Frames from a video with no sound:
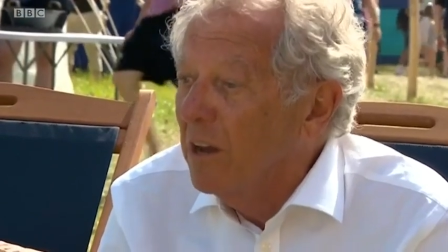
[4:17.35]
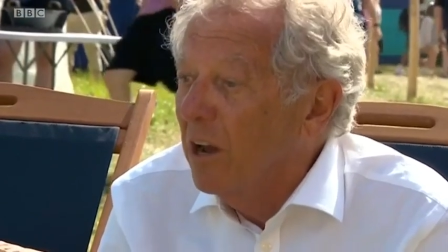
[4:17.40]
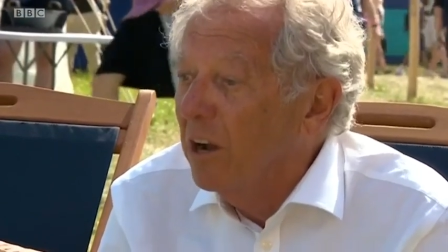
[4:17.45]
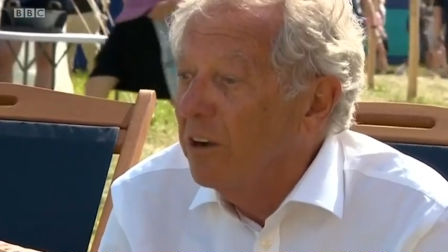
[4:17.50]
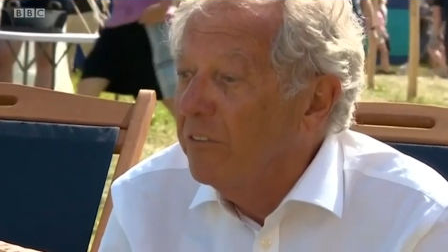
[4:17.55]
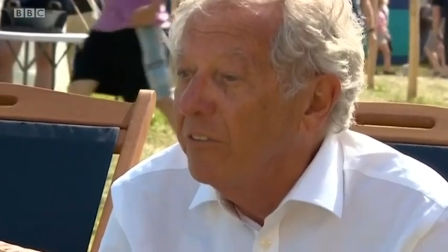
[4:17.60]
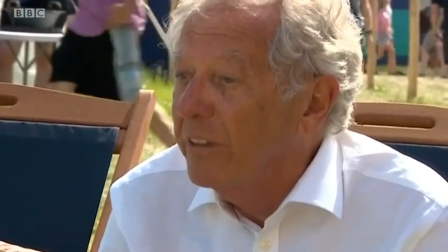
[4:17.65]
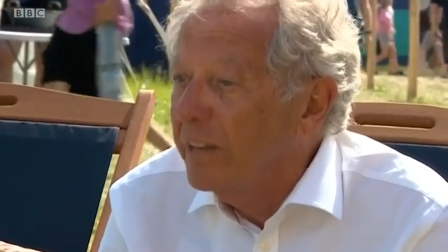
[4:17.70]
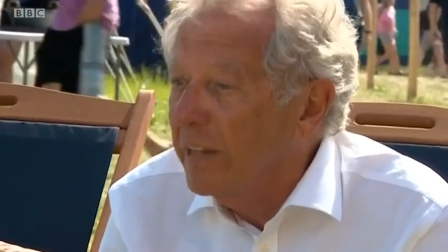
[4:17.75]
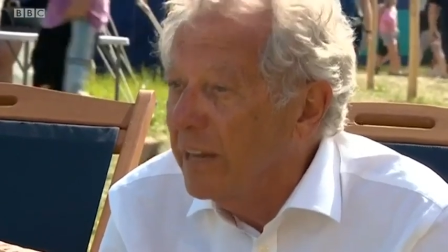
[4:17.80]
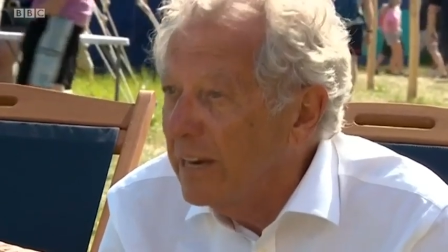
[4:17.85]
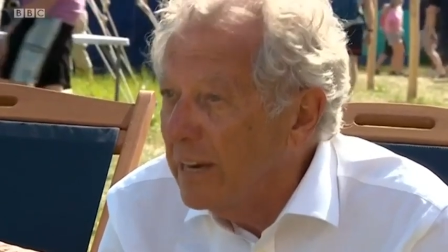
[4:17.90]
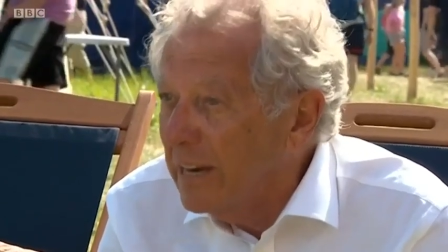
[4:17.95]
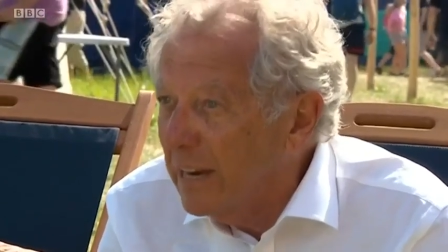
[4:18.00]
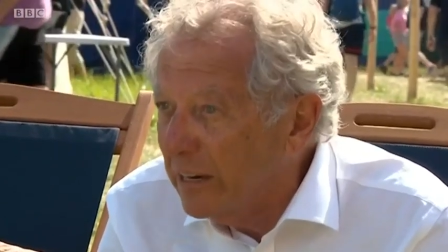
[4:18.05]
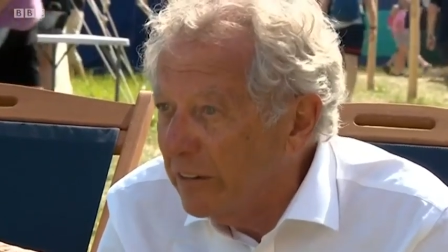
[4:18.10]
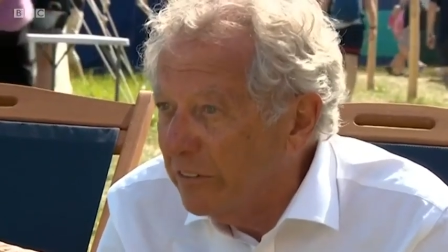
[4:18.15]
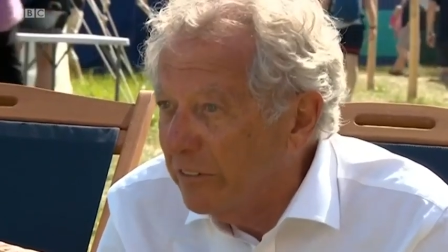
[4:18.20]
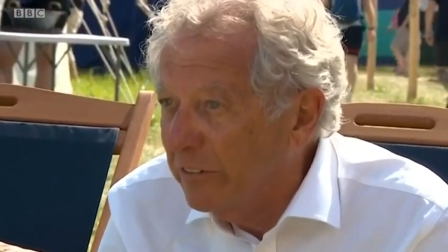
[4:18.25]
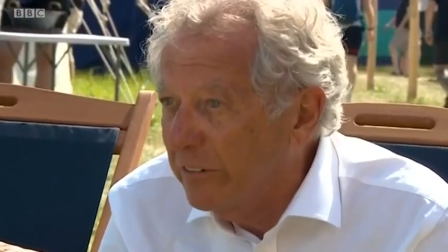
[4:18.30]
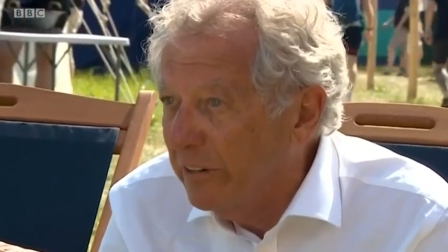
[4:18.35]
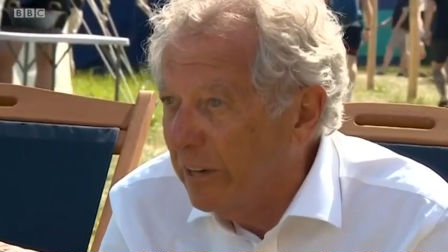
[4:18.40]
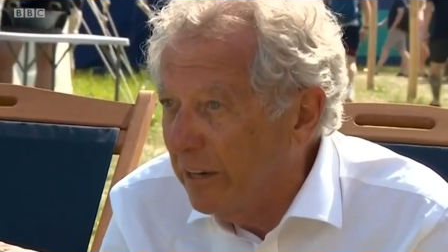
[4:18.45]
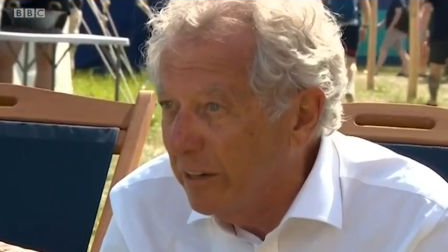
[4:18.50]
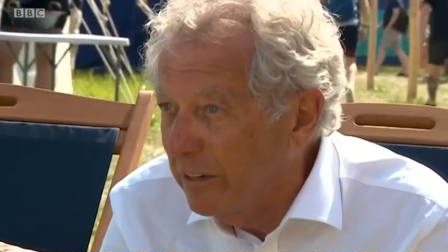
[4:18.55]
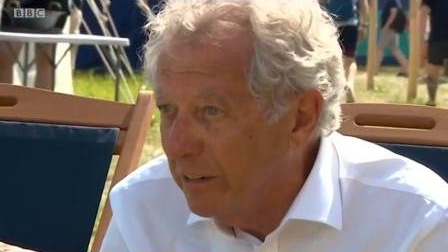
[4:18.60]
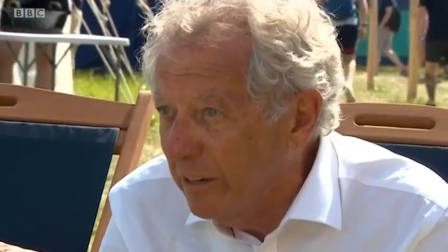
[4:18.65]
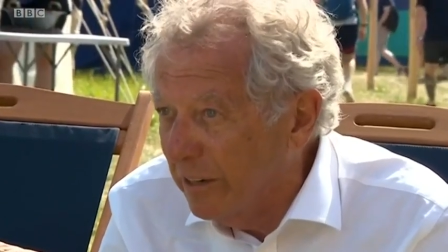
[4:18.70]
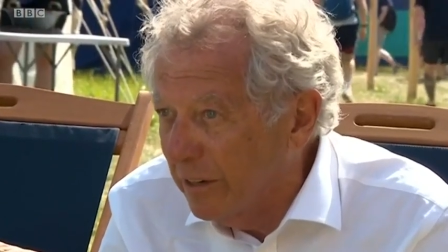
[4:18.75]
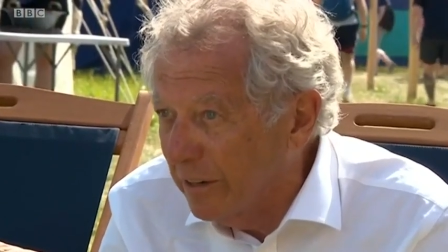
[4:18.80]
over the next
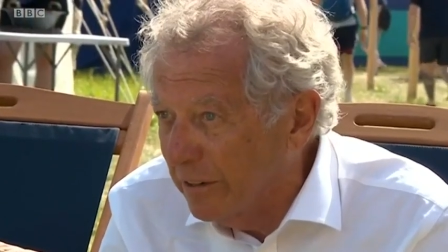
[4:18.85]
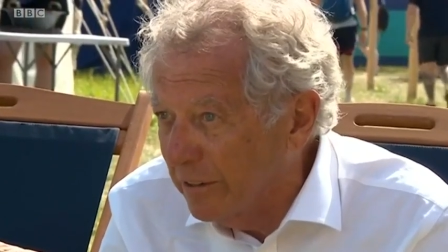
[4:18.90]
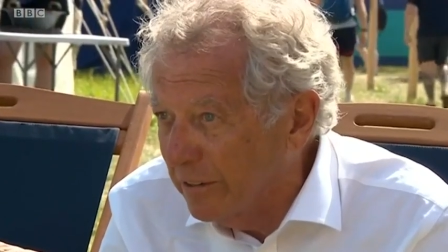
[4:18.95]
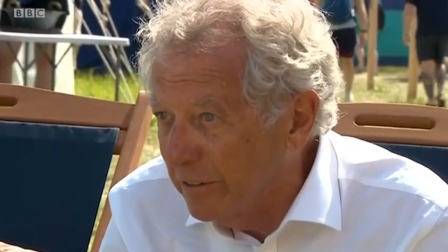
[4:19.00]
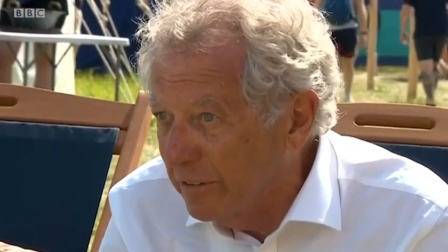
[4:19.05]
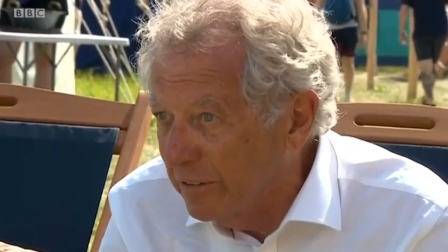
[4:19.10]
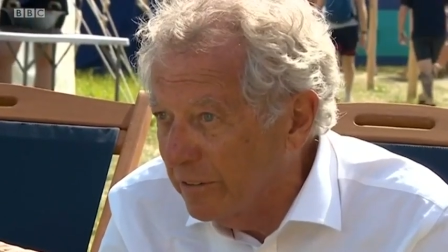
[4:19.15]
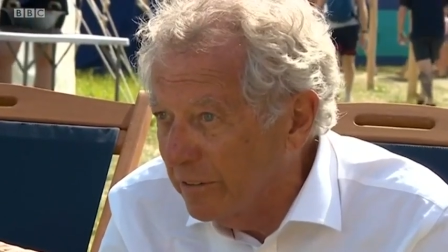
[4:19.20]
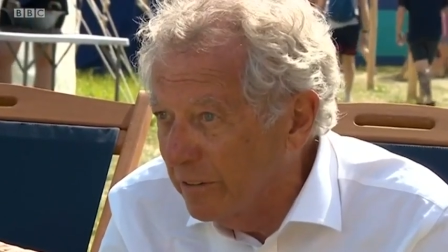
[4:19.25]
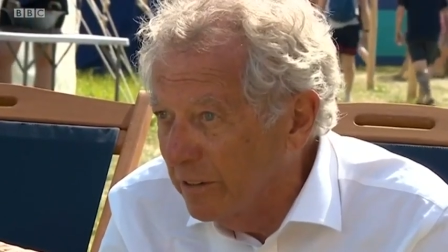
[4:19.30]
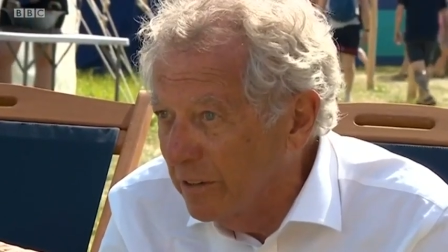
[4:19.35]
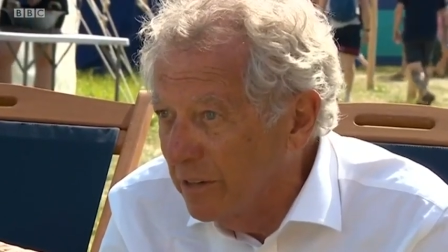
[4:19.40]
10 years